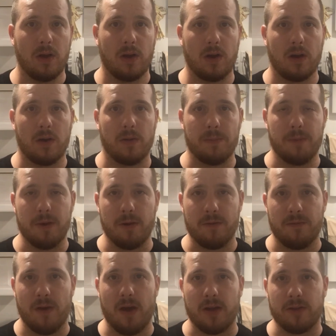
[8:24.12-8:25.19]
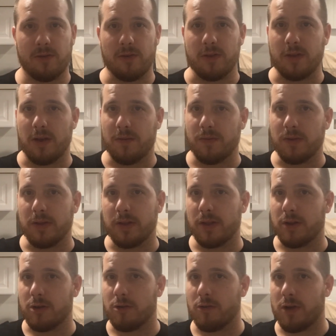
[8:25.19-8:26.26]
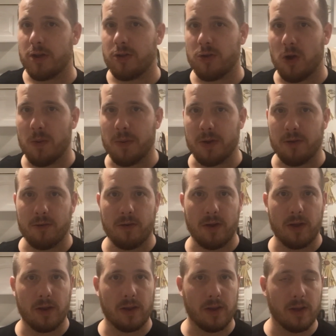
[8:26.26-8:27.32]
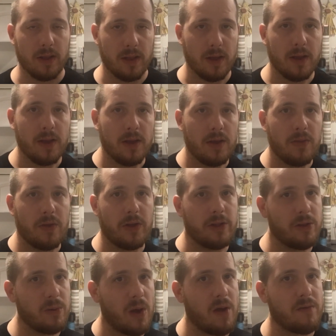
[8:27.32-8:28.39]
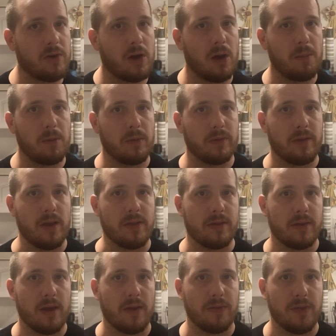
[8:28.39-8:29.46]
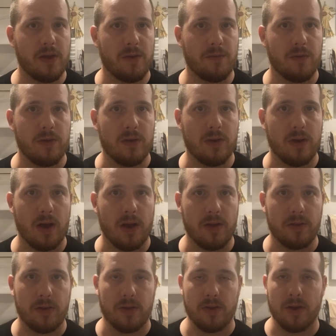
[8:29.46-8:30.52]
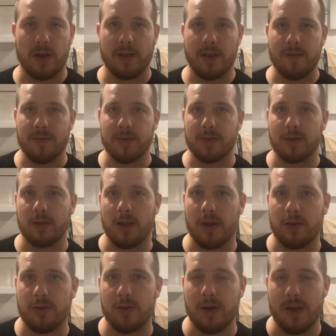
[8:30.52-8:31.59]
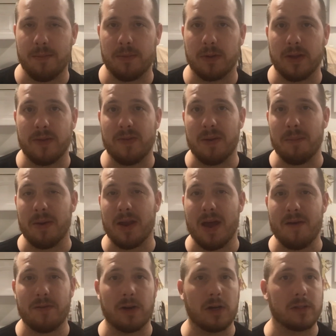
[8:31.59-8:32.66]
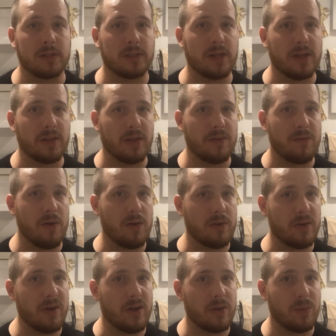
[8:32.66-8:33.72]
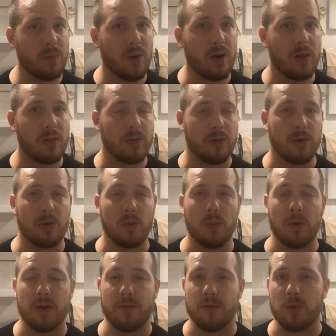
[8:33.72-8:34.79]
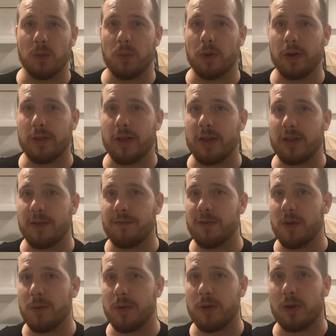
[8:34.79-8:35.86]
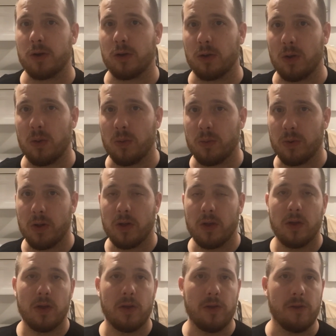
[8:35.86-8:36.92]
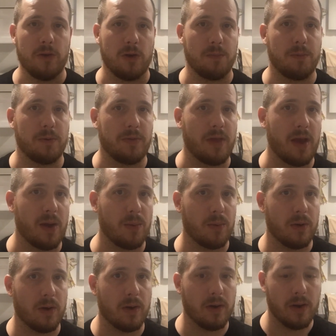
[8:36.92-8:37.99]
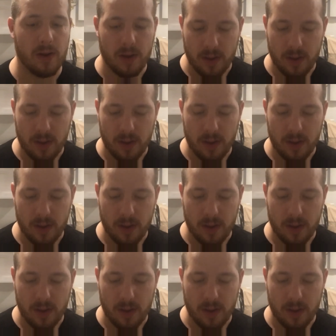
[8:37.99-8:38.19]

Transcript: The Beard Factory definitely did a great job in creating it. They do have a couple scents out there for you guys, so you guys have a selection. I believe they might have an unscented version as well, so if you don't want it to interfere with your cologne, you could put that one on.